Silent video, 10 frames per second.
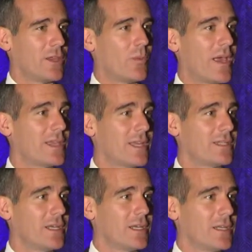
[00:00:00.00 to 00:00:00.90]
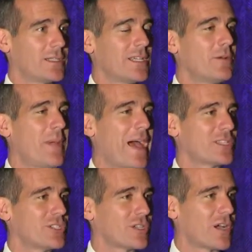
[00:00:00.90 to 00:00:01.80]
The way that the single
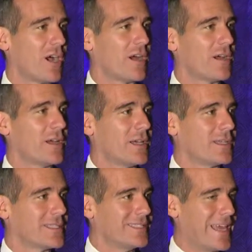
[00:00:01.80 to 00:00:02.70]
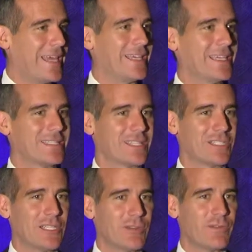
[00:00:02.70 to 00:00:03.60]
passenger car today is
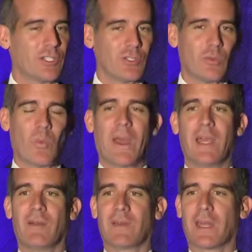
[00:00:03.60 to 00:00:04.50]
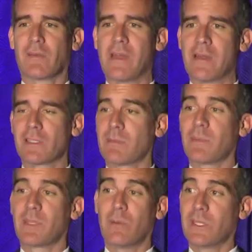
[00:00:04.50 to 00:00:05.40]
such an inefficient way of getting around,
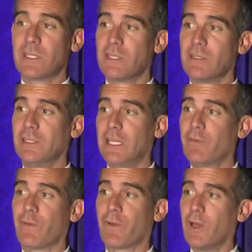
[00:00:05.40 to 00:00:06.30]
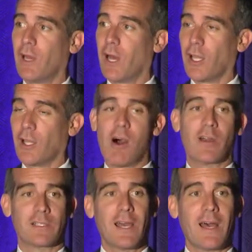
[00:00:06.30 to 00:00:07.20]
something that we still need for a
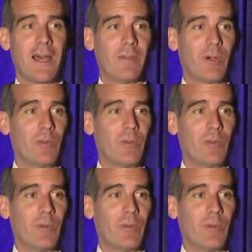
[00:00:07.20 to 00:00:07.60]
long time.